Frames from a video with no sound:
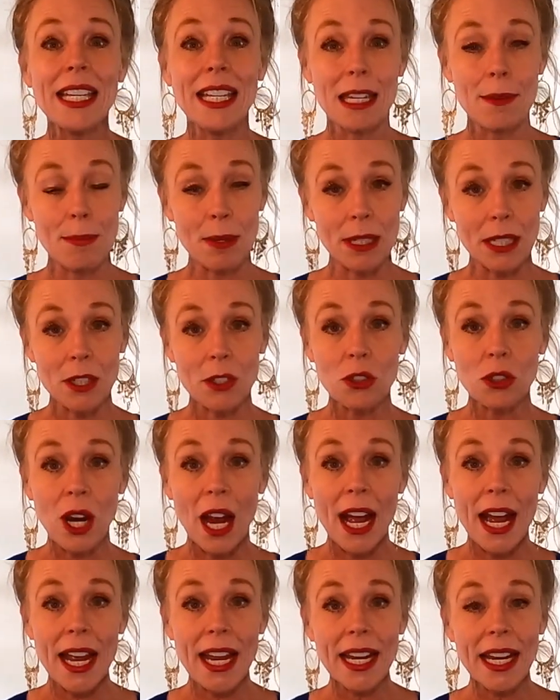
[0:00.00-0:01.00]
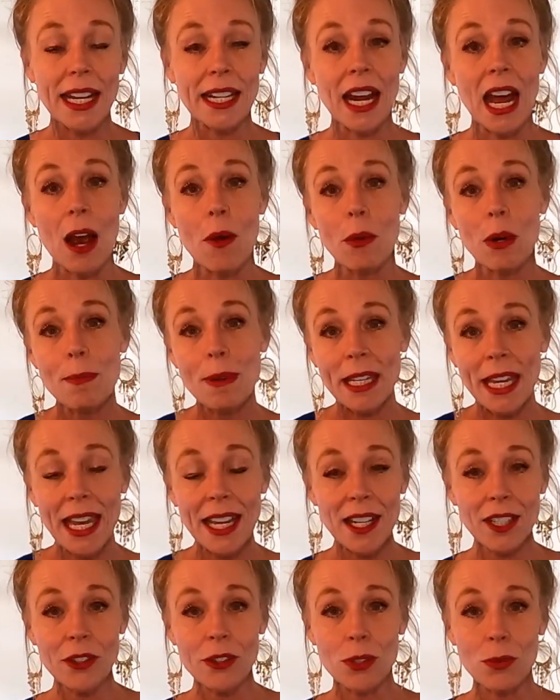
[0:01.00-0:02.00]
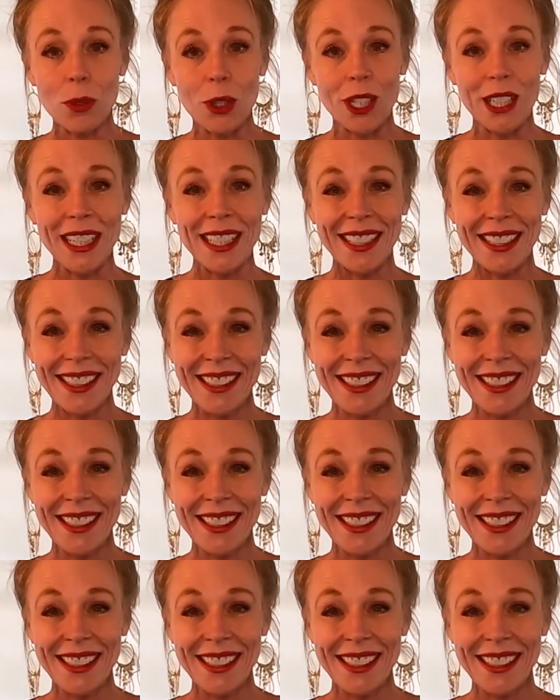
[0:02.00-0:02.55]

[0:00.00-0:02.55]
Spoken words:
keeping it dry, and how our mechanicals work.